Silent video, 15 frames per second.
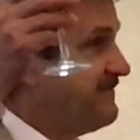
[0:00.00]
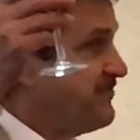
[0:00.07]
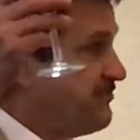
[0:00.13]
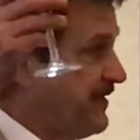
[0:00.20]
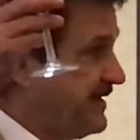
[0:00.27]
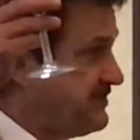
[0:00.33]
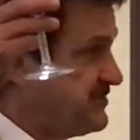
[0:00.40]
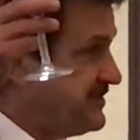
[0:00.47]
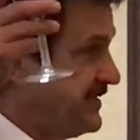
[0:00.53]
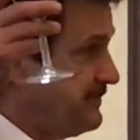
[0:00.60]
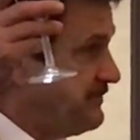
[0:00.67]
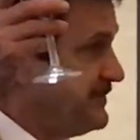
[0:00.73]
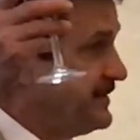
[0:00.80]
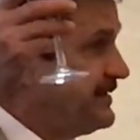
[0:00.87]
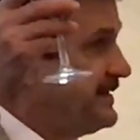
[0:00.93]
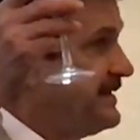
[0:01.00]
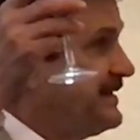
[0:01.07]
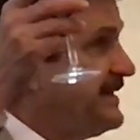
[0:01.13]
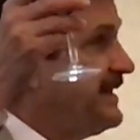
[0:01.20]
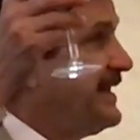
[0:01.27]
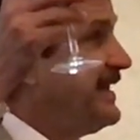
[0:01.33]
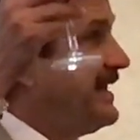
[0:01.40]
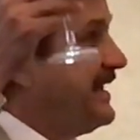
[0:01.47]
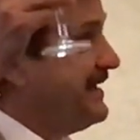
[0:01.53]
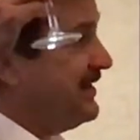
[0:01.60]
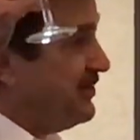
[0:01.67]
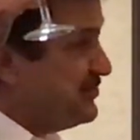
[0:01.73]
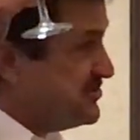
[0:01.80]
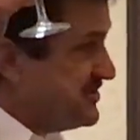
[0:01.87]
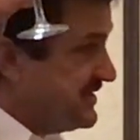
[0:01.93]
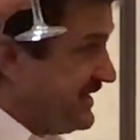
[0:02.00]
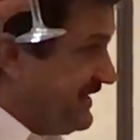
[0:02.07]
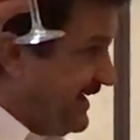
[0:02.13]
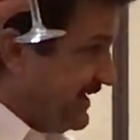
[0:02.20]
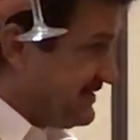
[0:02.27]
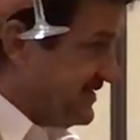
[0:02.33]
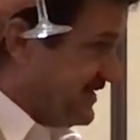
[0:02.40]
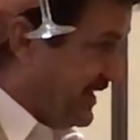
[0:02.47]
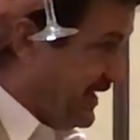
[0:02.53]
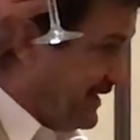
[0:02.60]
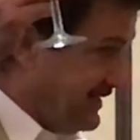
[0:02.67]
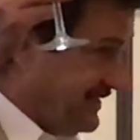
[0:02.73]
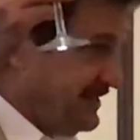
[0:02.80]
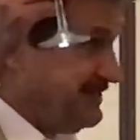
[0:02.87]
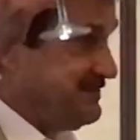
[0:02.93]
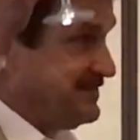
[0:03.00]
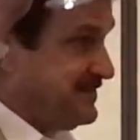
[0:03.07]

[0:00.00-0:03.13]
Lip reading: and friendship, and here's to the next 90.